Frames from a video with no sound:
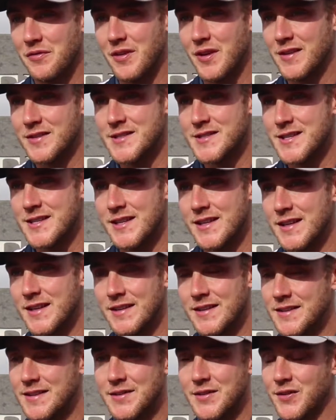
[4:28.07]
first tee,
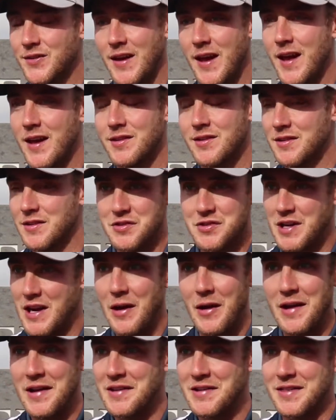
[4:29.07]
didn't
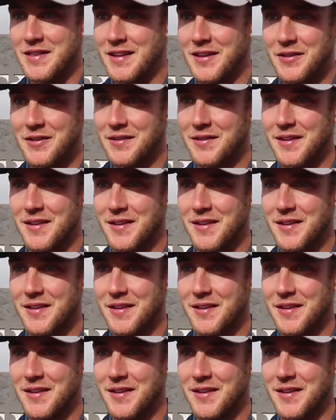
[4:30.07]
shout anything,